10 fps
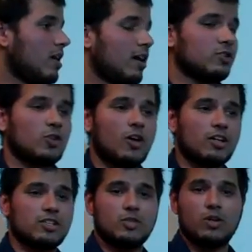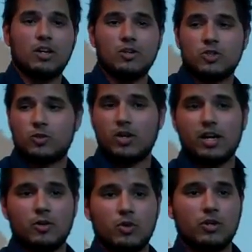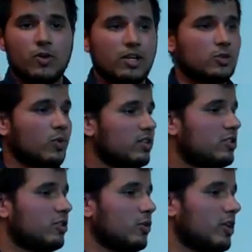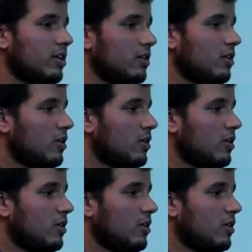as long as you're an undergrad or a graduate student